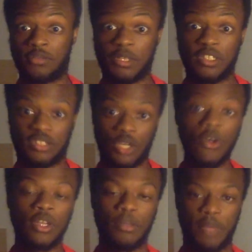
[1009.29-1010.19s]
because they're
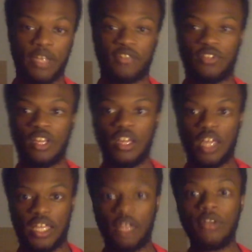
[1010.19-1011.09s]
in the mix
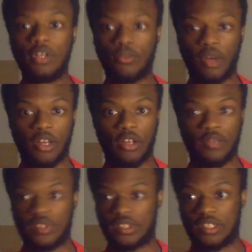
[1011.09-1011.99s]
and they're in the running all
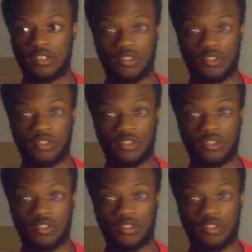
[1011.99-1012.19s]
of a sudden.